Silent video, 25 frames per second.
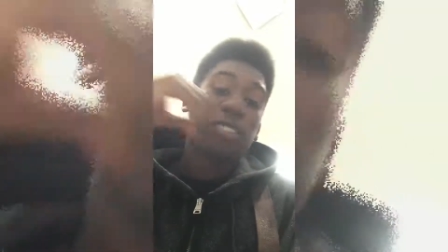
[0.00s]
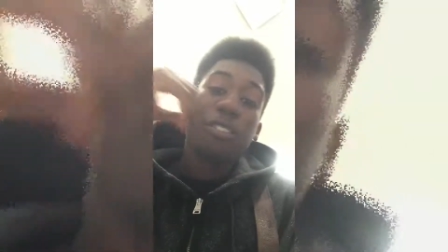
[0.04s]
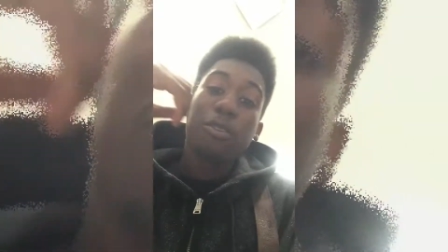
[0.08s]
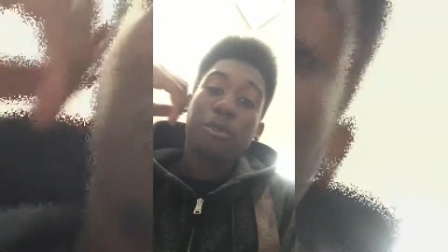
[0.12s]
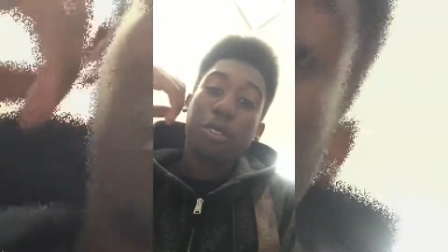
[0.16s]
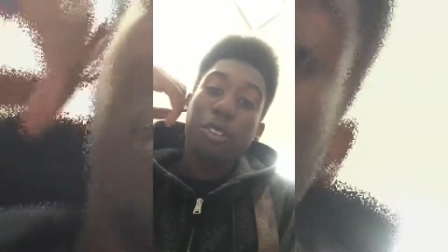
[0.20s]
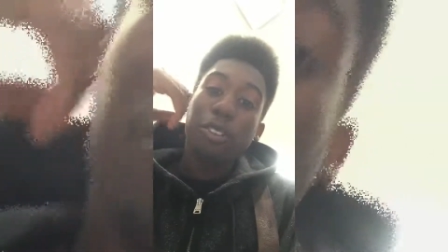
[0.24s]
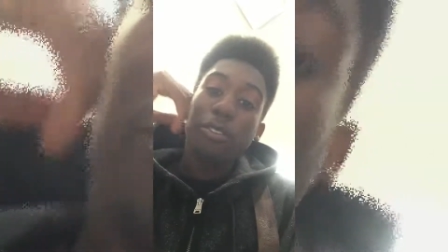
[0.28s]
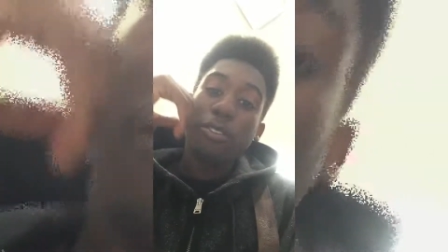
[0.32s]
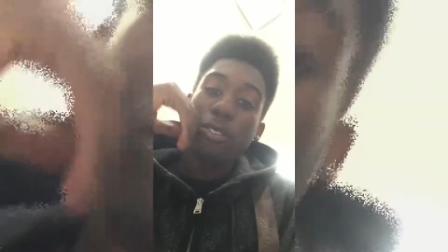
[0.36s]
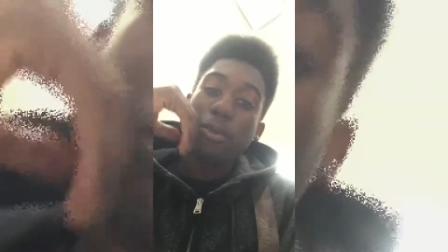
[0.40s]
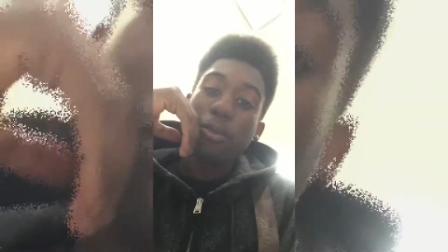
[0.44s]

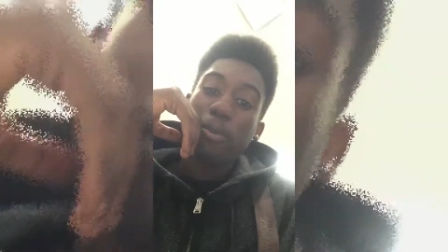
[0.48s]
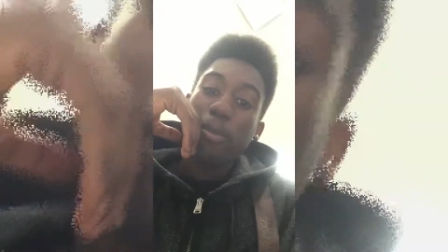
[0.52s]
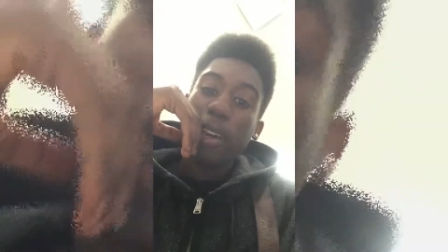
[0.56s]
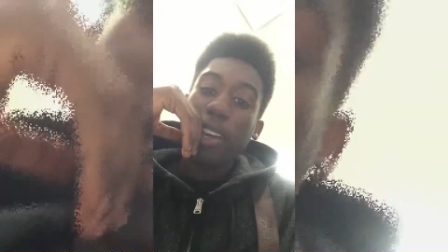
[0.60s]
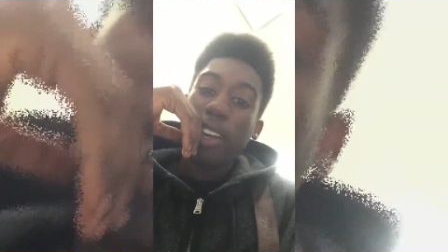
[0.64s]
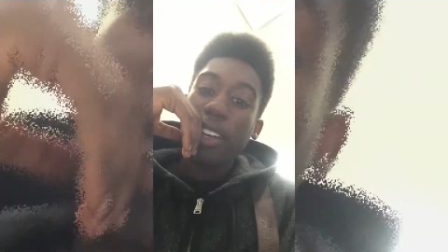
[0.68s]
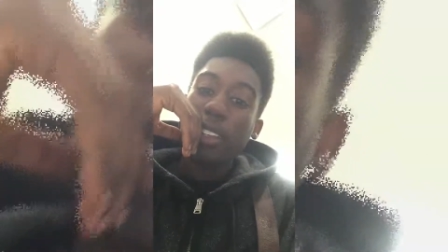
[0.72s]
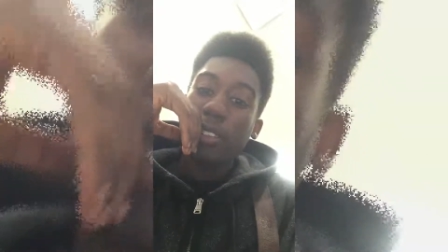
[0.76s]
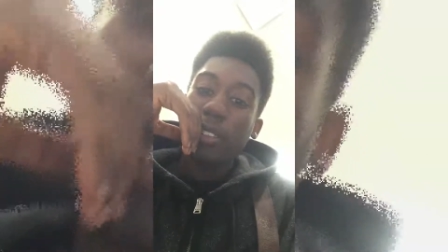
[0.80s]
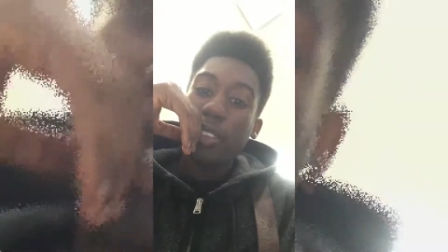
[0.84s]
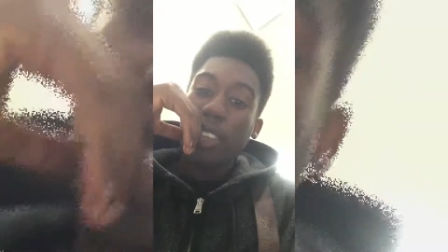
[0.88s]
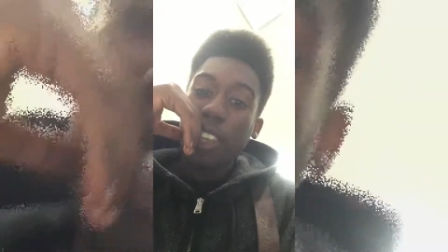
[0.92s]
What if, the,
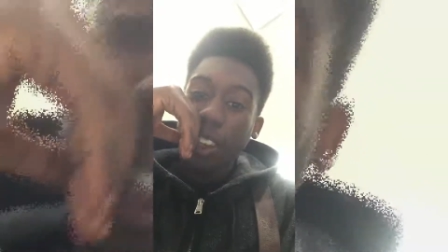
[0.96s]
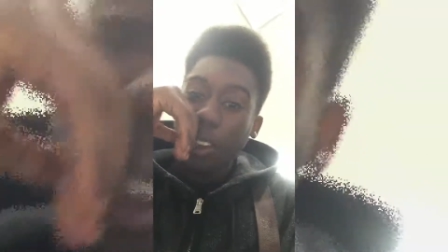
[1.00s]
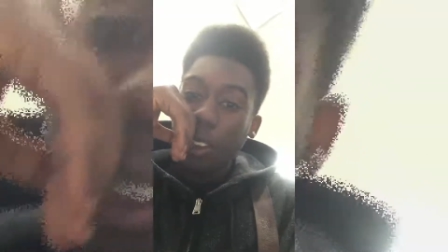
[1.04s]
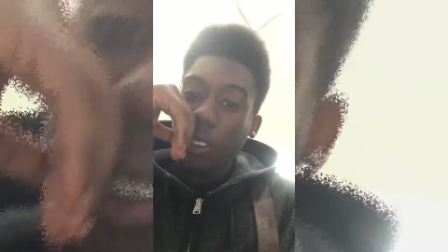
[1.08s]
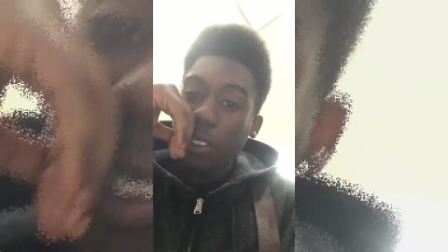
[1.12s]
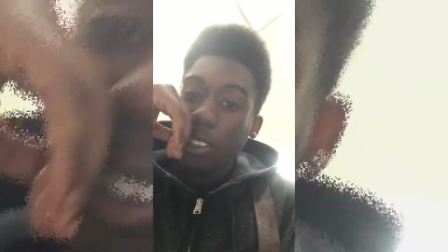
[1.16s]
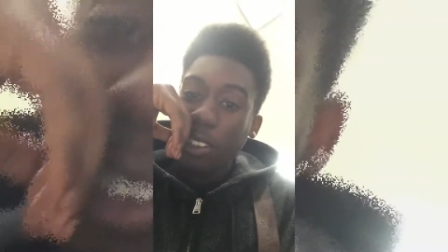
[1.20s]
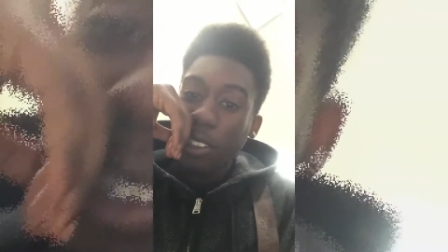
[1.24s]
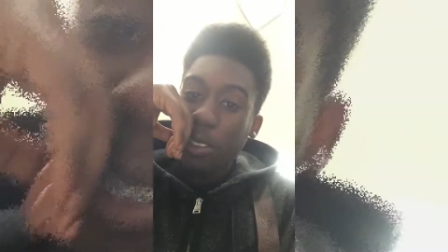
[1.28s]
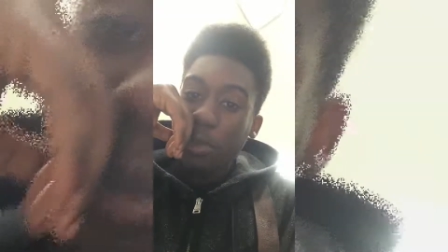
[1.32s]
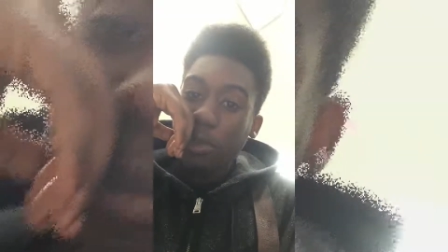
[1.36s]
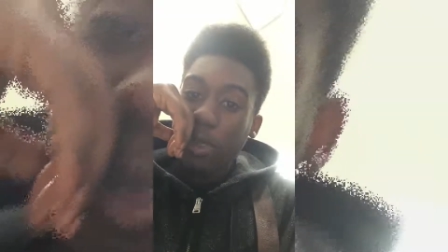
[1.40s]
man
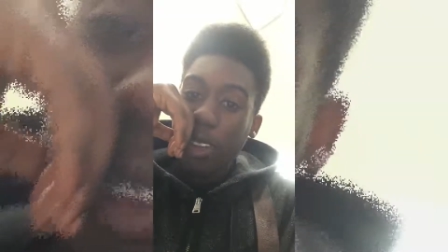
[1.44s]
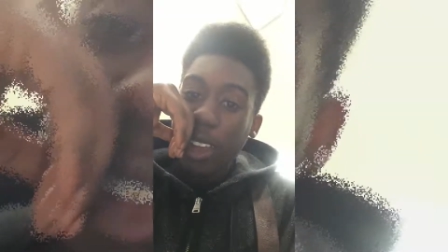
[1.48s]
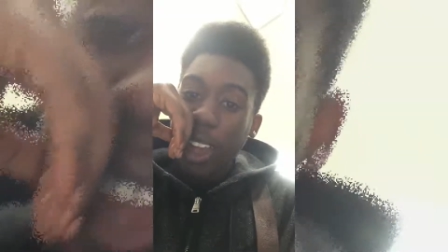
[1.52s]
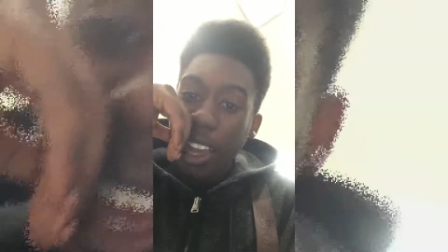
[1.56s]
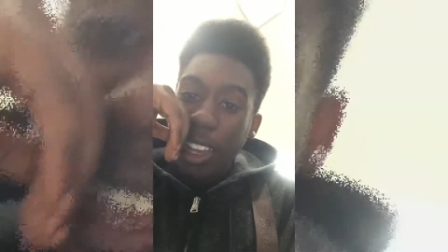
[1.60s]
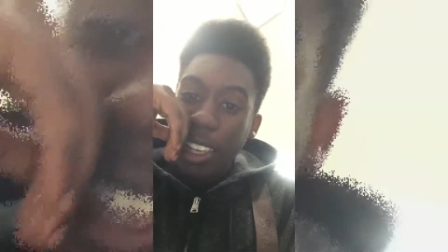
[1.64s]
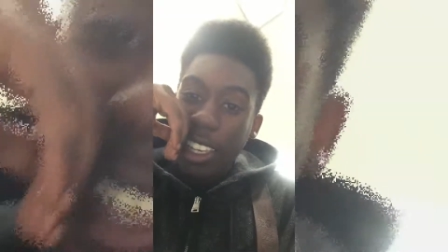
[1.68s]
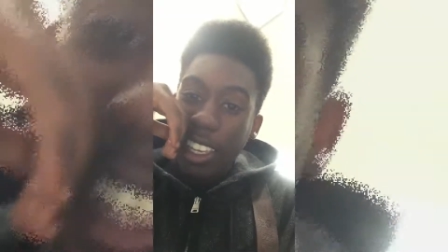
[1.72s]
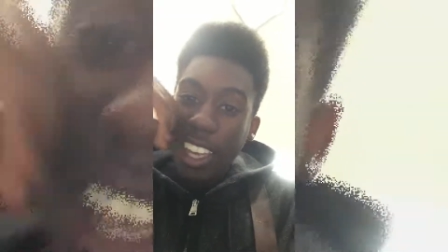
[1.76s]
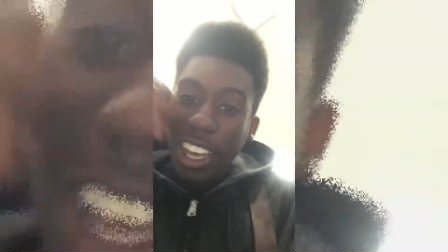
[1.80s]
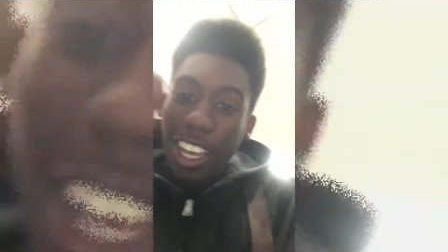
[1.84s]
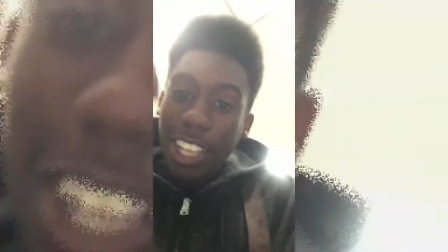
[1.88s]
tells him uh,
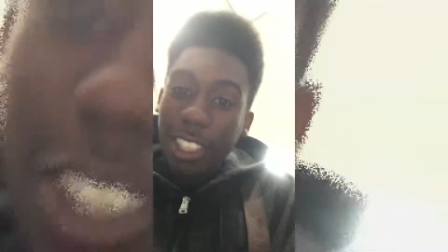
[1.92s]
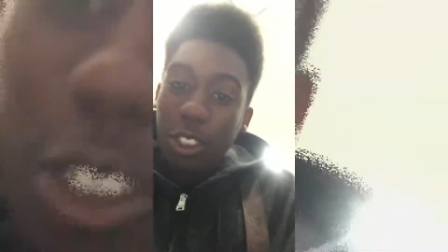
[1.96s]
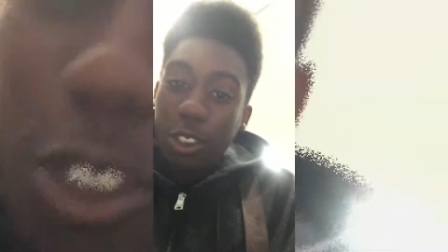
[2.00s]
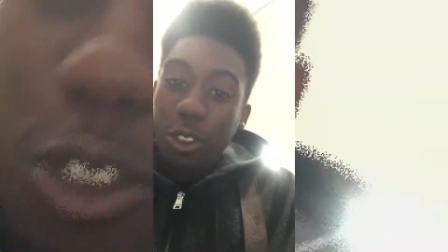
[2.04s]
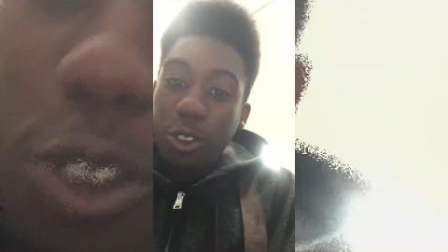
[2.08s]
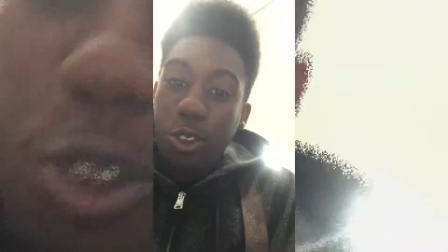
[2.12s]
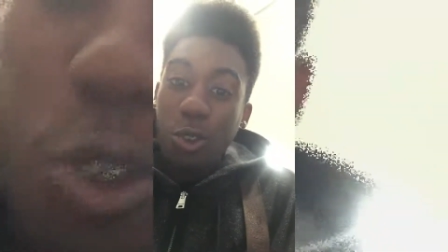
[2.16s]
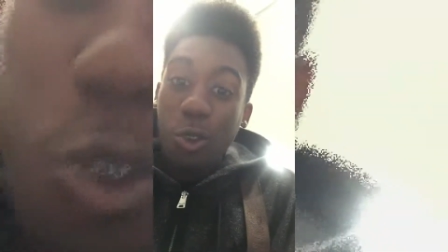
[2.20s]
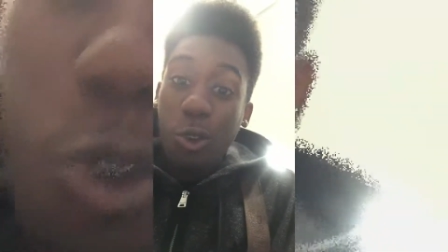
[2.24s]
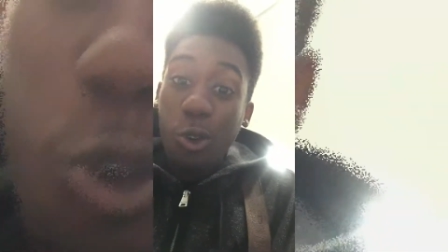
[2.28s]
he has